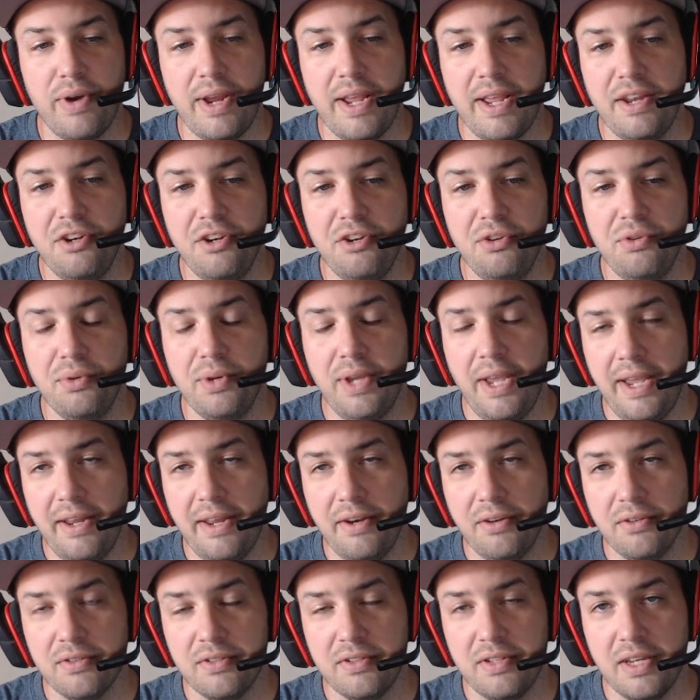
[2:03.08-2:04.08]
brand new
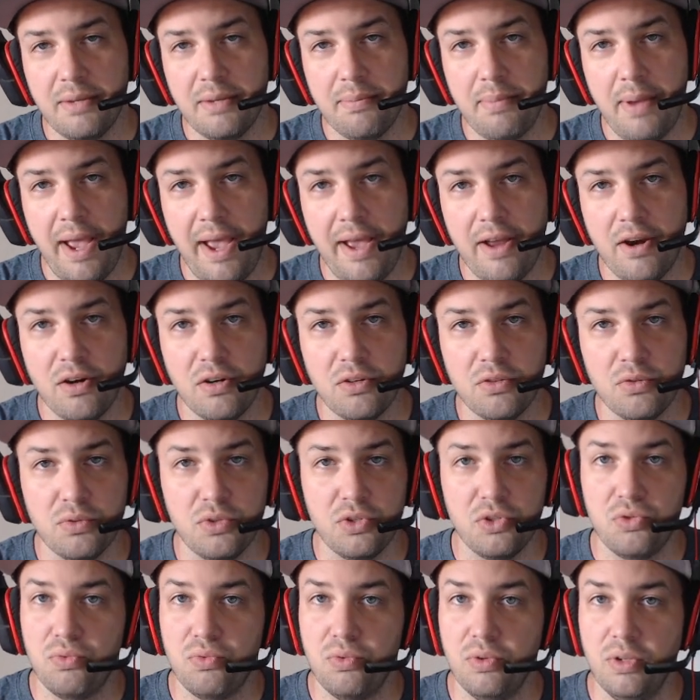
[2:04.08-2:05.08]
candlestick patterns,
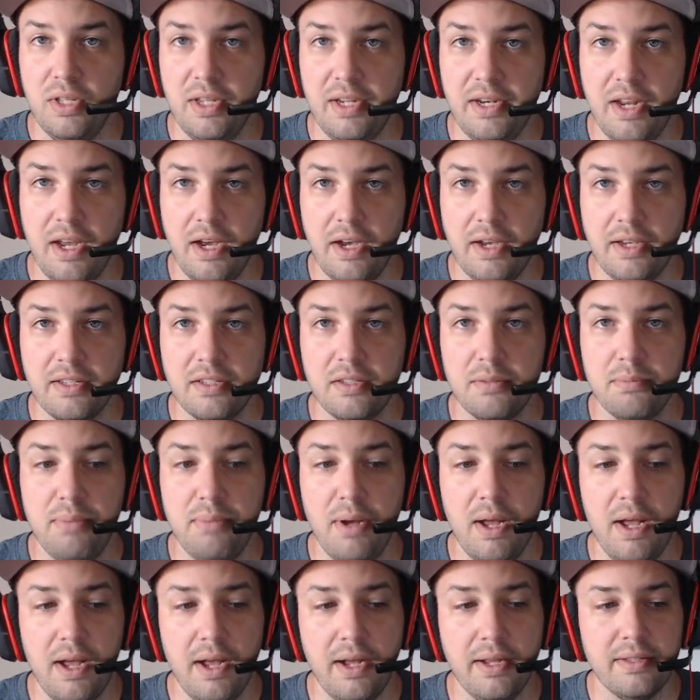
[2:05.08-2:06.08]
which is really nice.
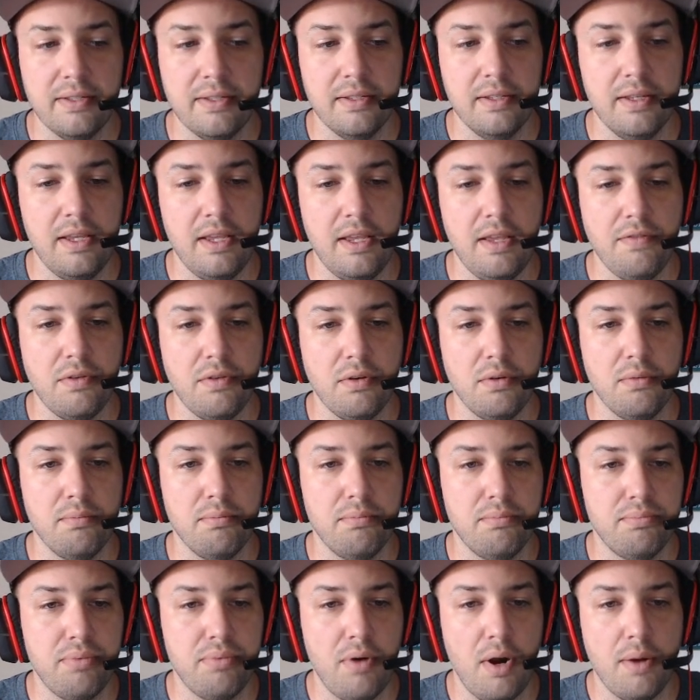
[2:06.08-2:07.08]
But
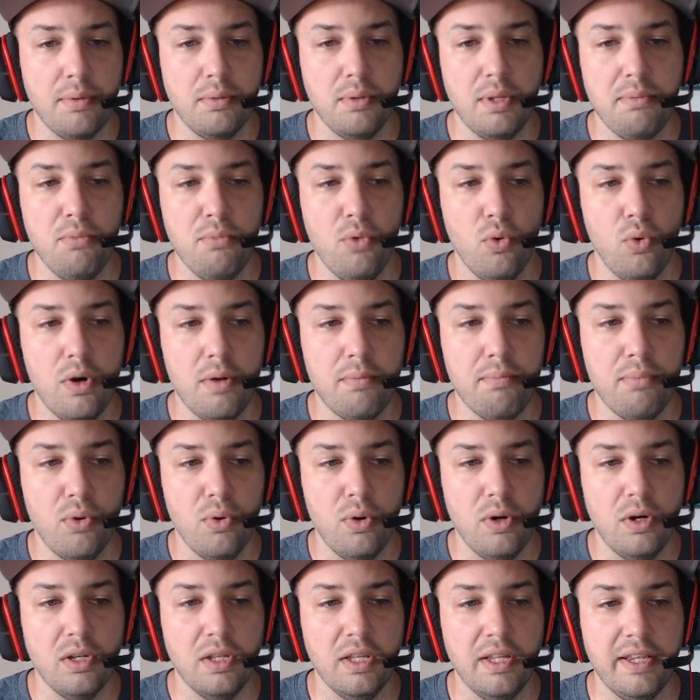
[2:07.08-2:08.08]
even probably more
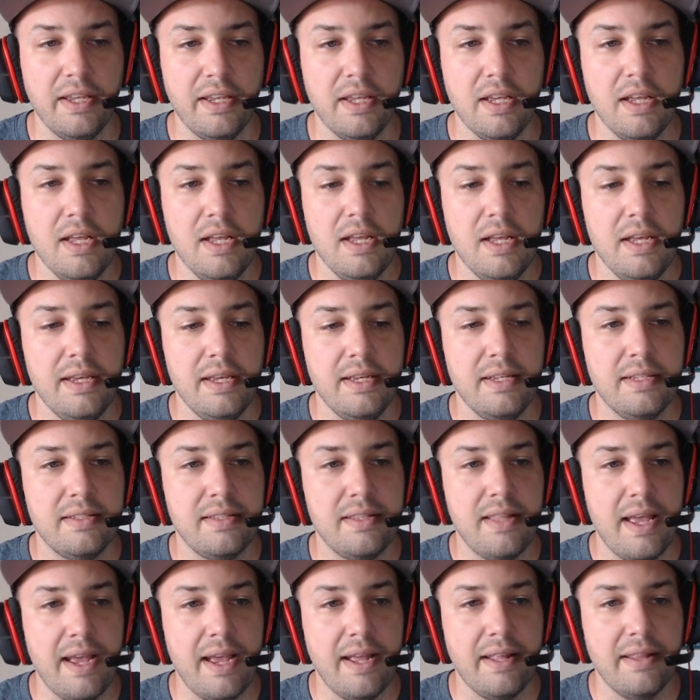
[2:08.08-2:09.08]
importantly
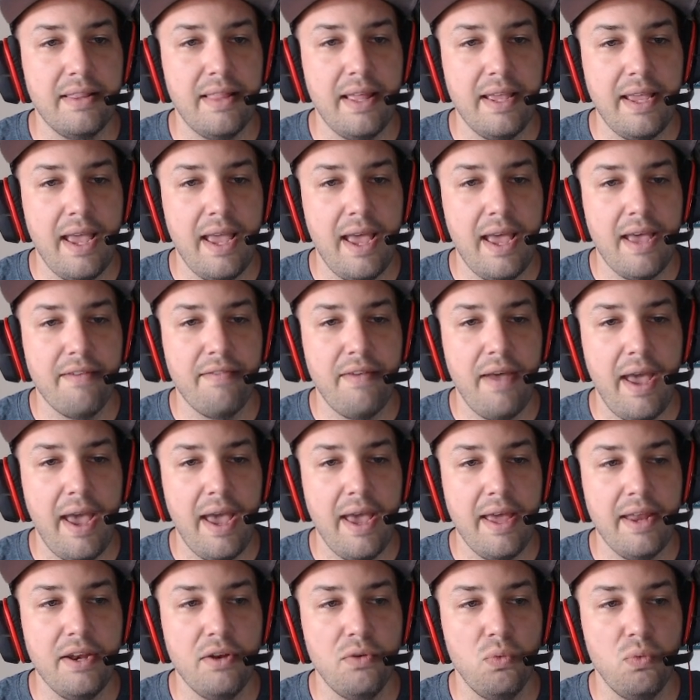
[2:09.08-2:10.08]
is that they have
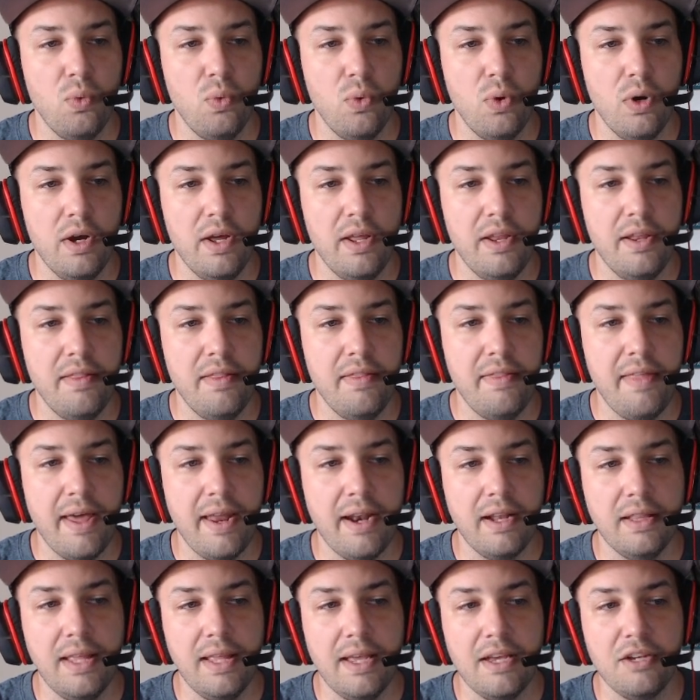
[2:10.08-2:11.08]
added one
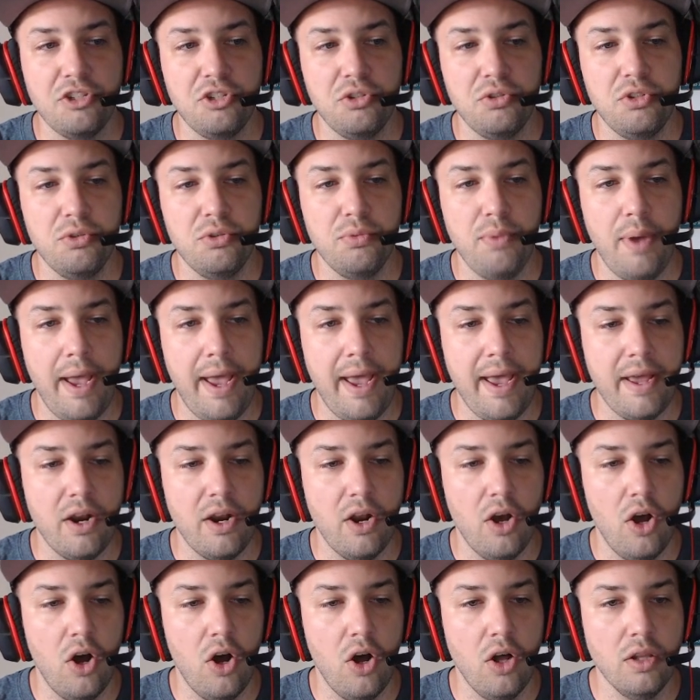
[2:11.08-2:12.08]
that allows you to
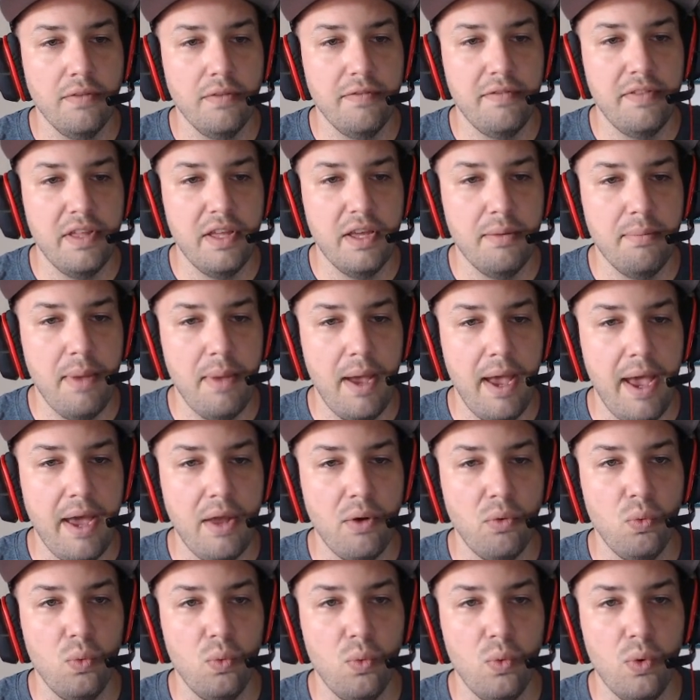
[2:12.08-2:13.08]
add all of them
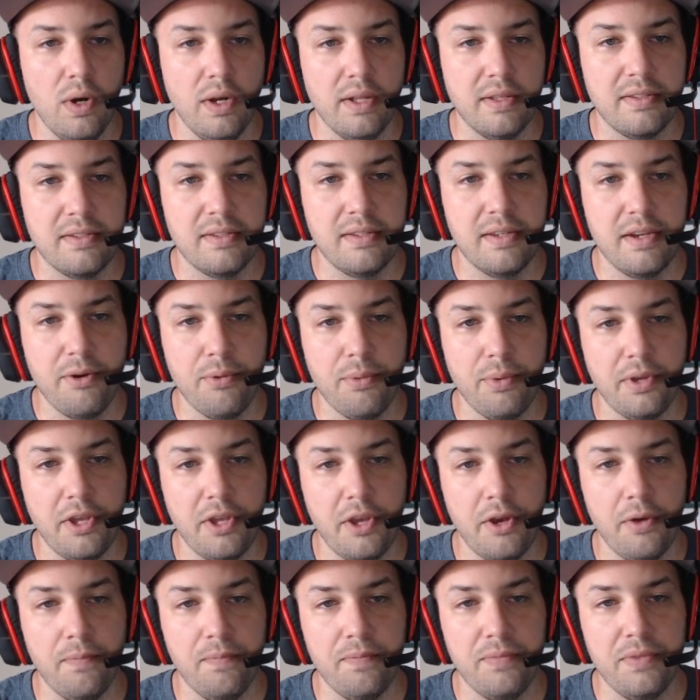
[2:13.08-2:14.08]
at once. Here we
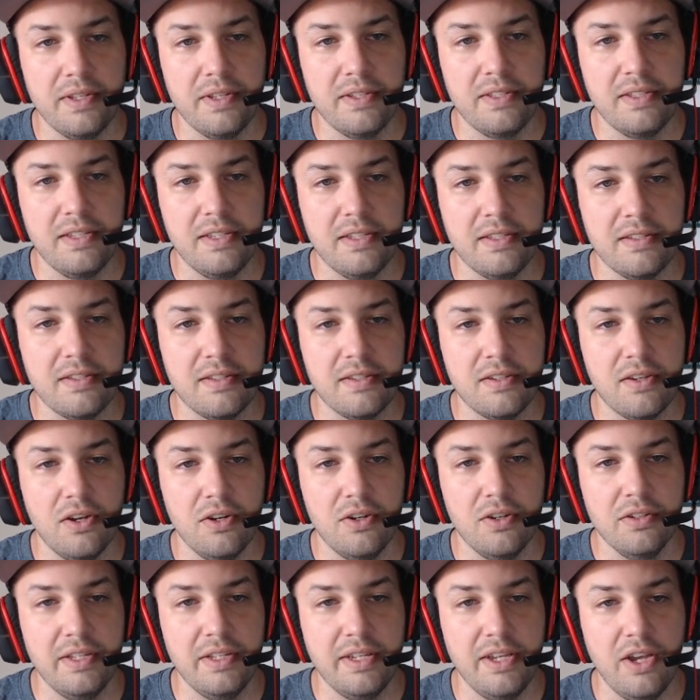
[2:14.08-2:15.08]
go. This is
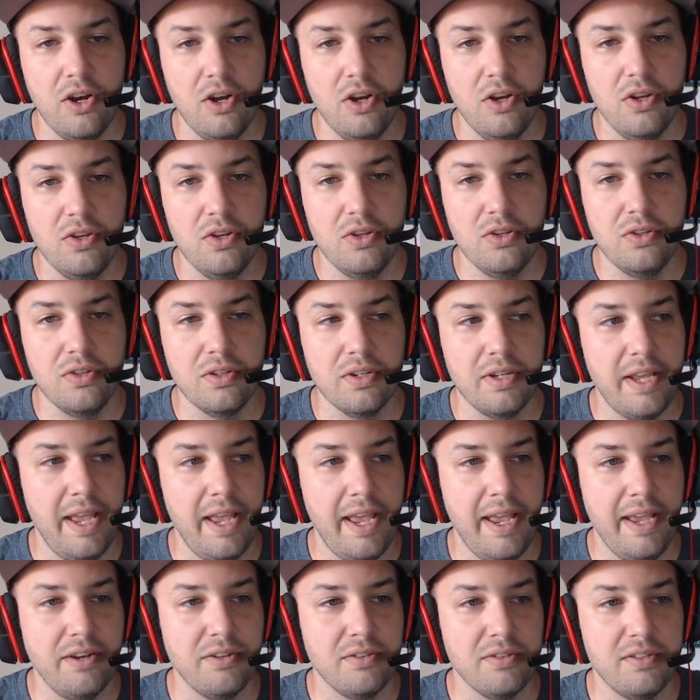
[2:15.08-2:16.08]
called the All
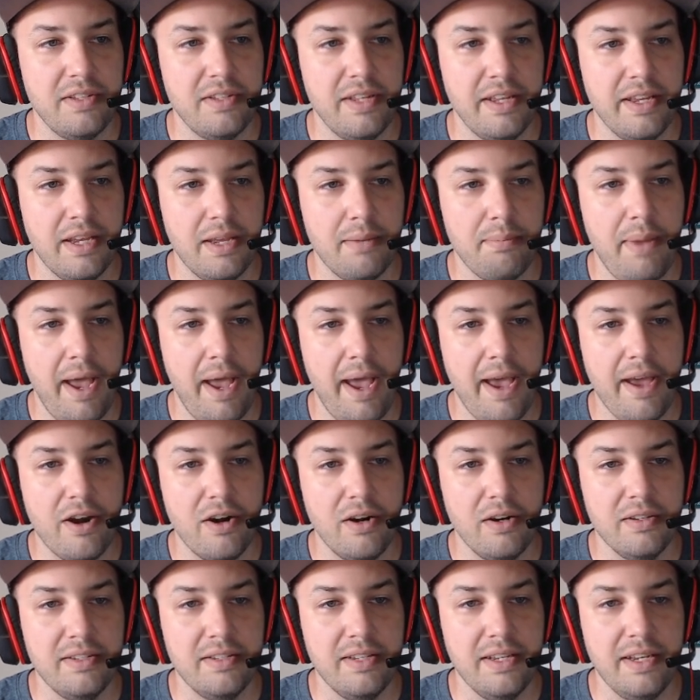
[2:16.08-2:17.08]
Candlestick
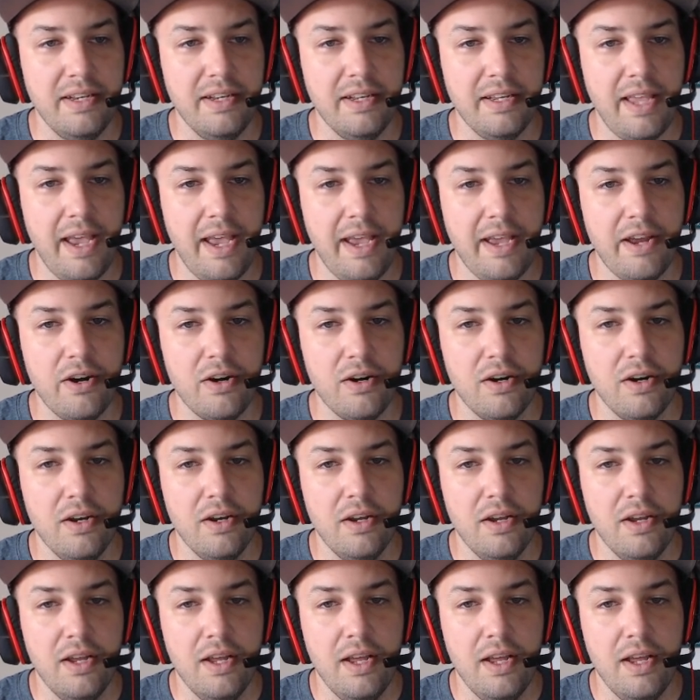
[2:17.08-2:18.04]
Patterns Indicator,